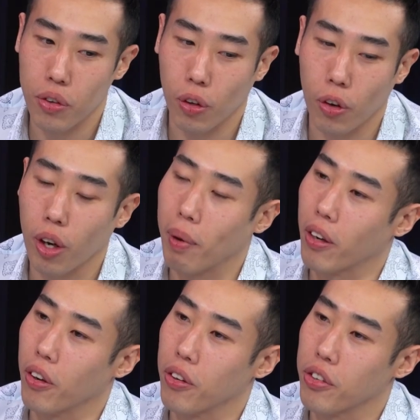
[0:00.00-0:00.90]
You learn
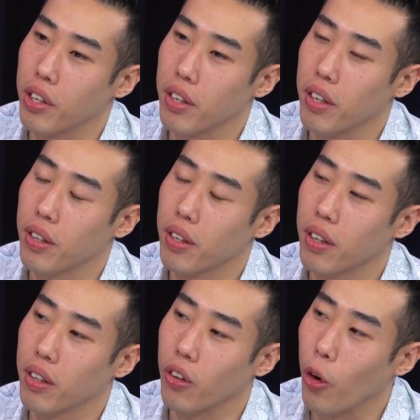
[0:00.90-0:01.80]
about others, and
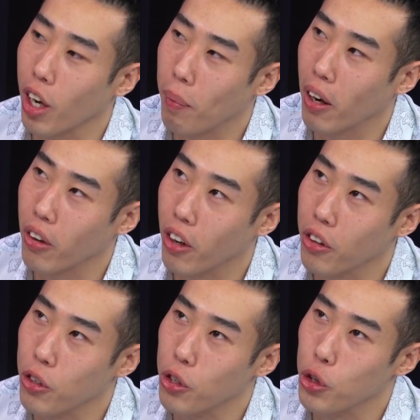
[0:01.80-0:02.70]
learning about
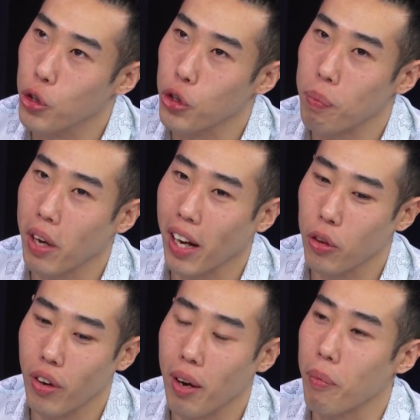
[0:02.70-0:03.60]
others, you
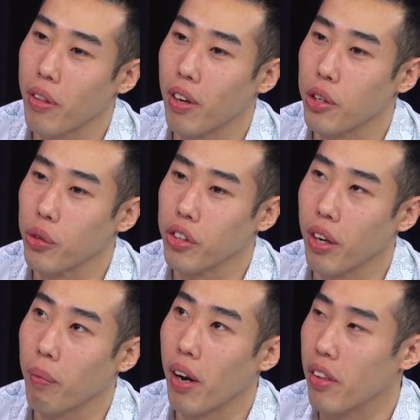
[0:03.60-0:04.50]
begin to empathize with them.